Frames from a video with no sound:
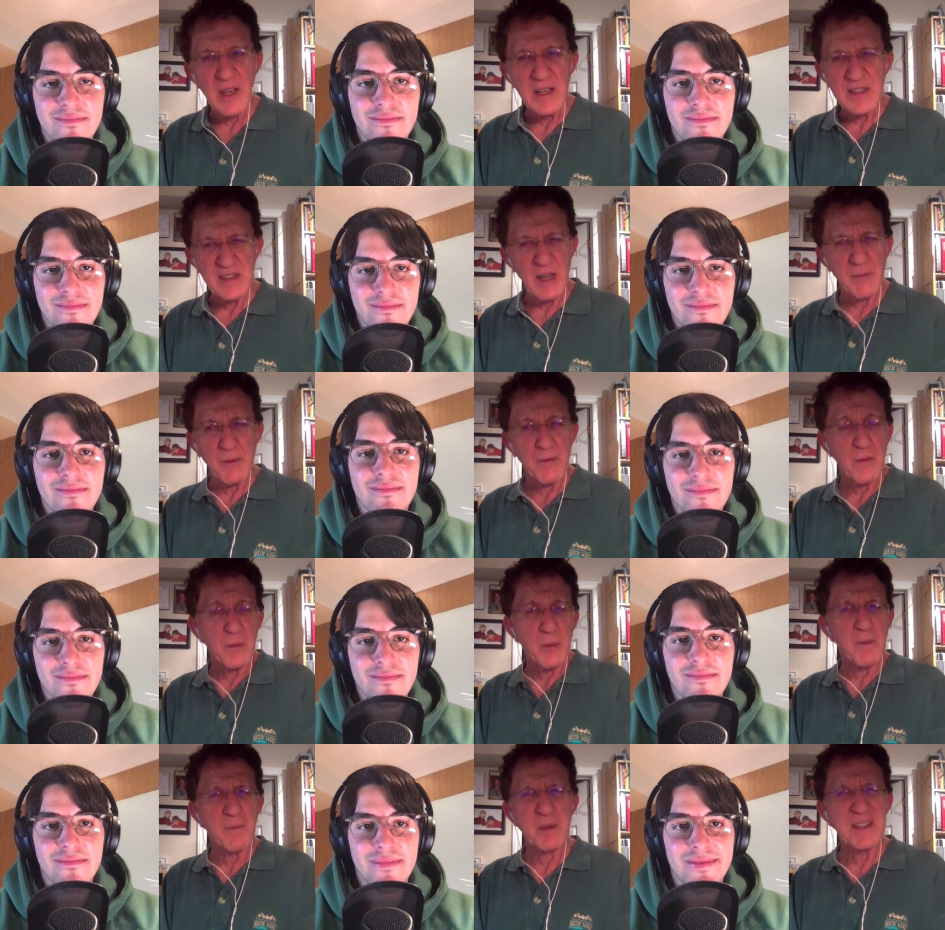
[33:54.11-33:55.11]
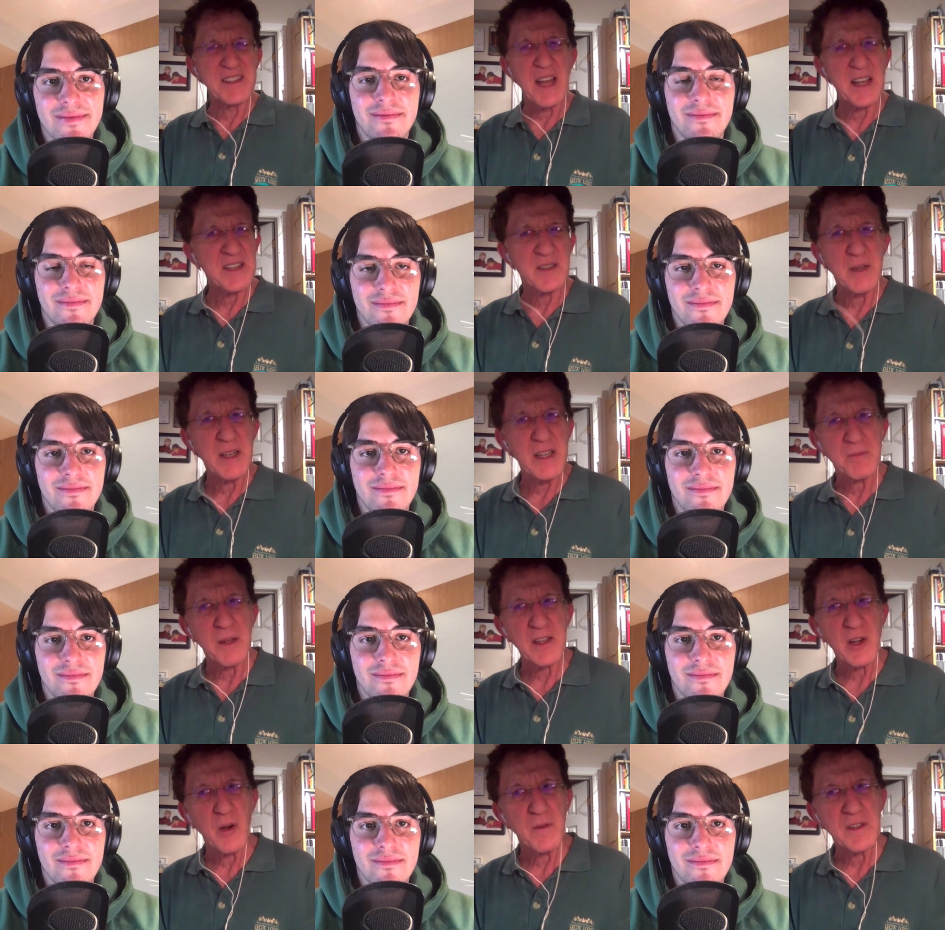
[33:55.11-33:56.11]
Speaker 1: Some of them have been decimated by
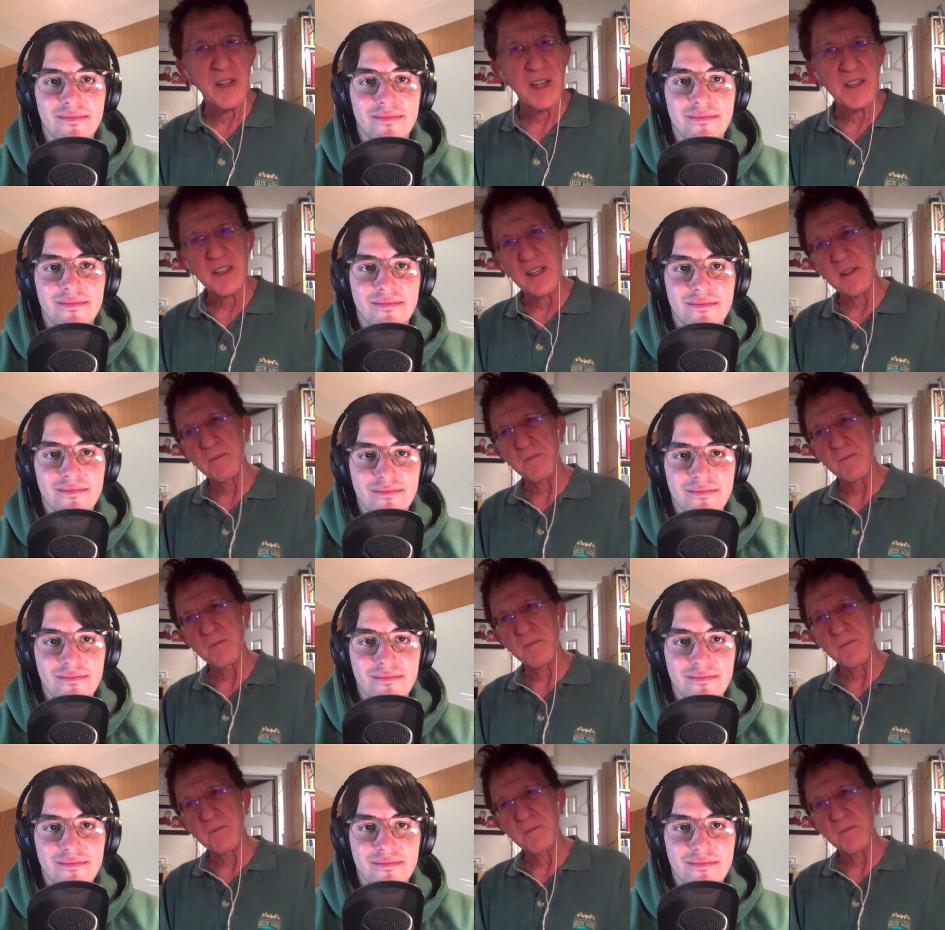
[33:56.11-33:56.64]
COVID-19.